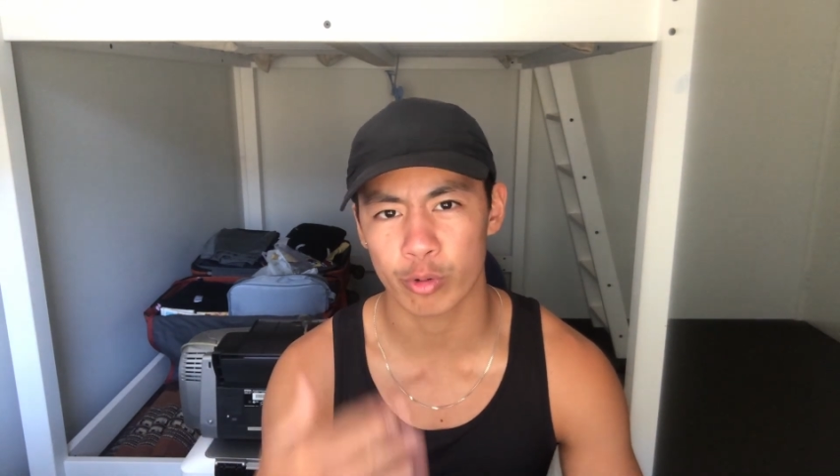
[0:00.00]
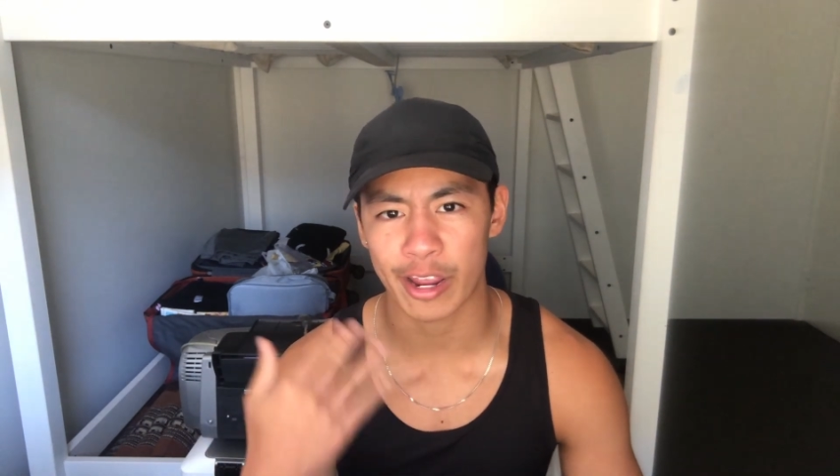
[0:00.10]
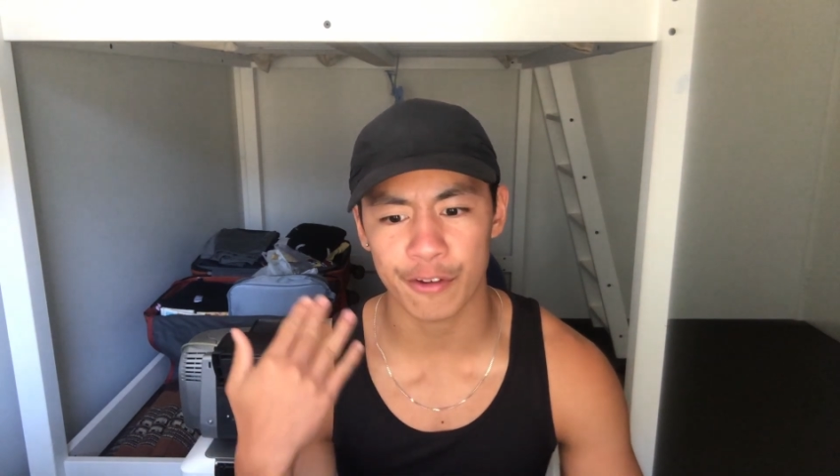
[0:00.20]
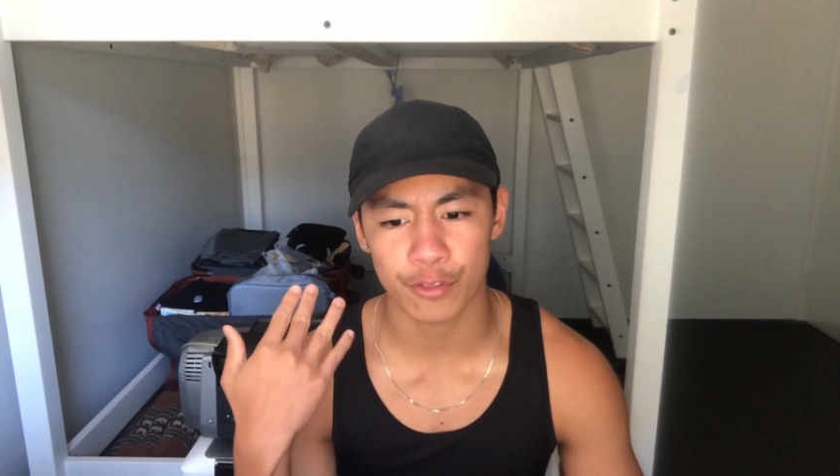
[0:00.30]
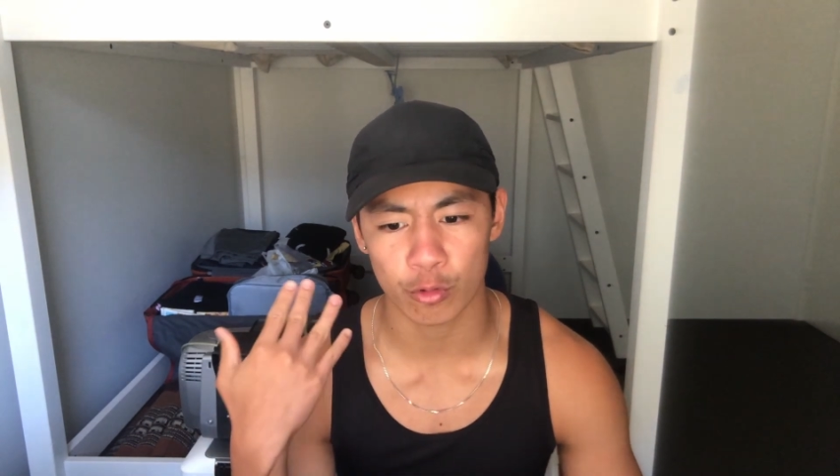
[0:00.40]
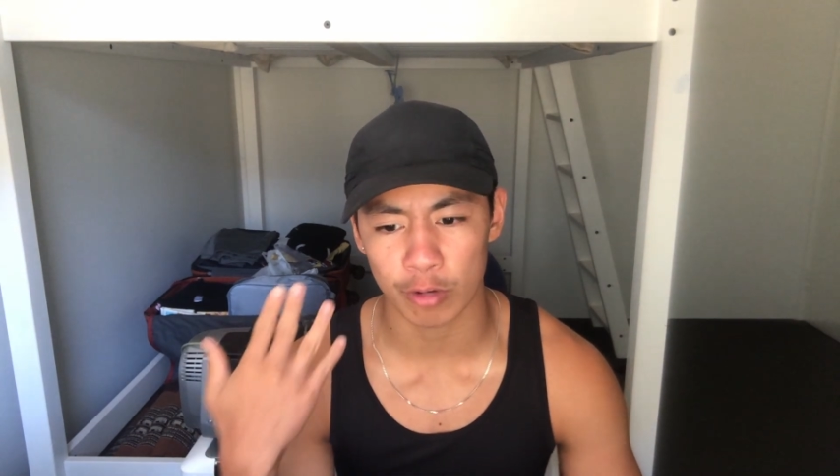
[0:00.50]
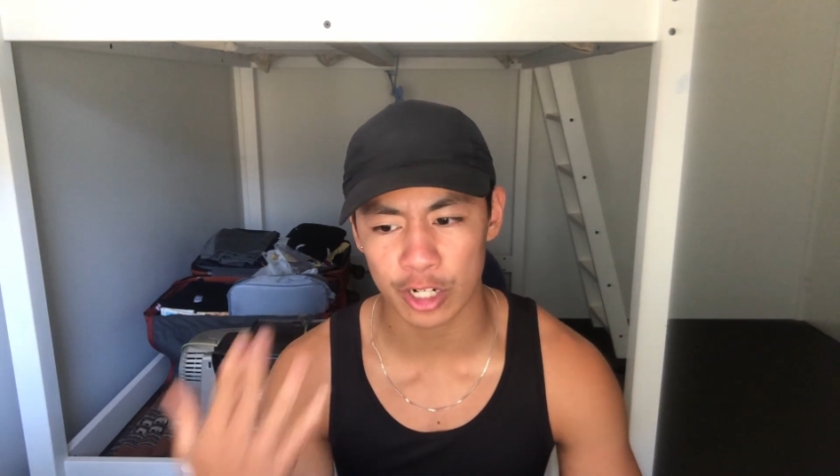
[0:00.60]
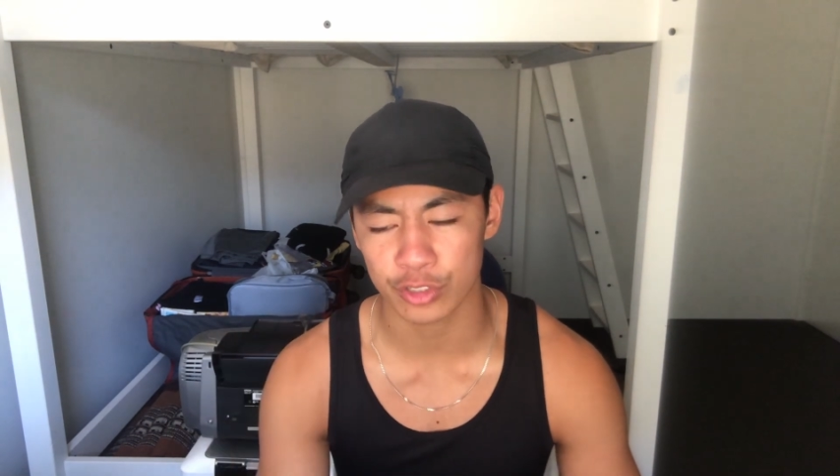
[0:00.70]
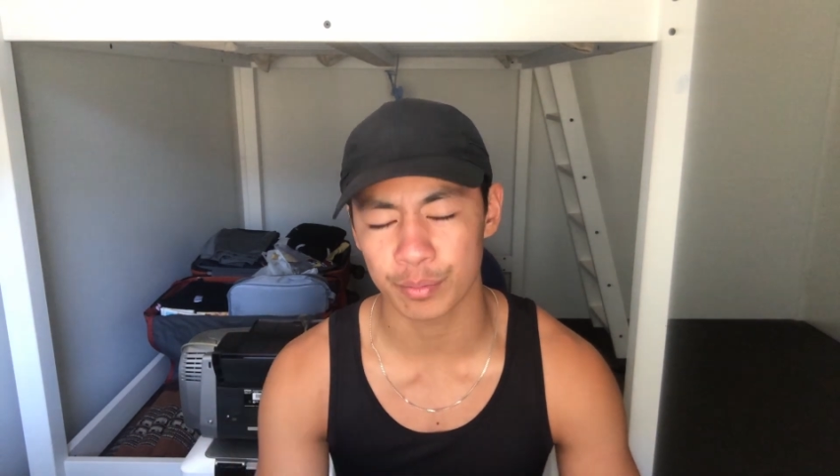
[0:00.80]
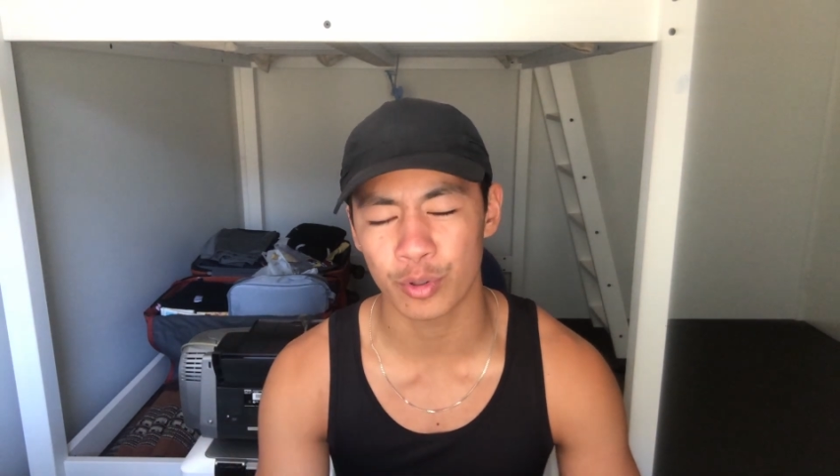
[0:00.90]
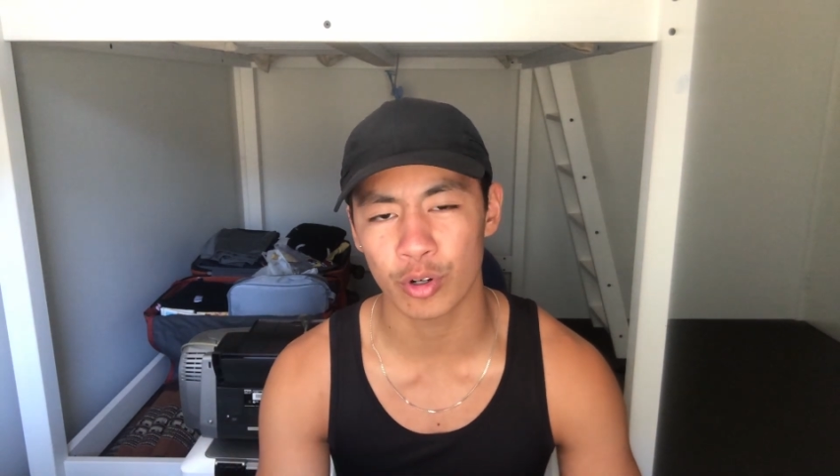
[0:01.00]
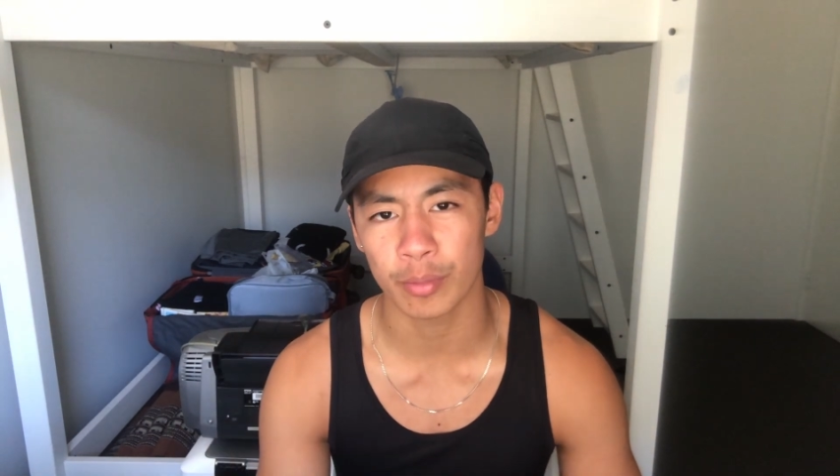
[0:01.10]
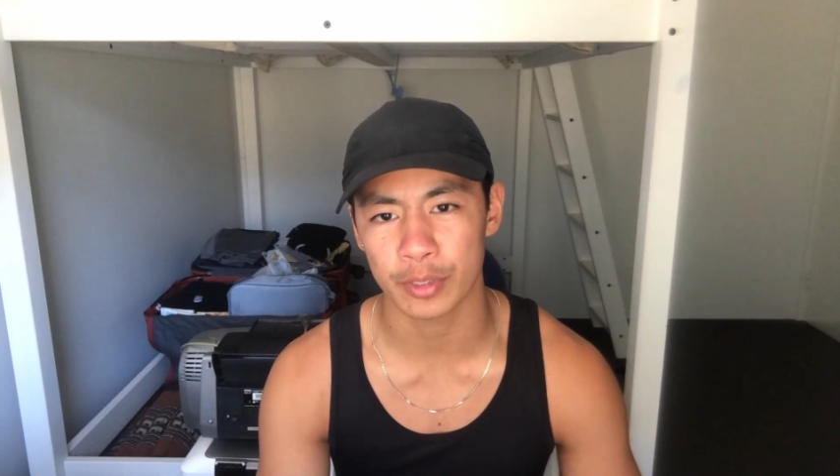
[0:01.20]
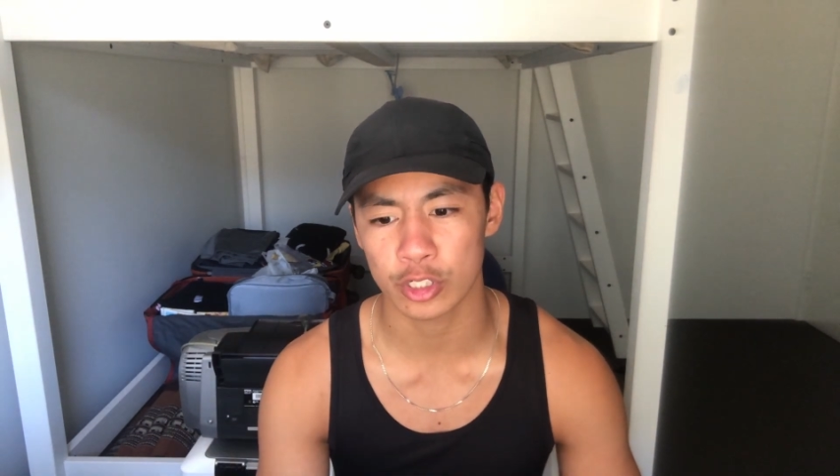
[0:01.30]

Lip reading: crave the rush of porn,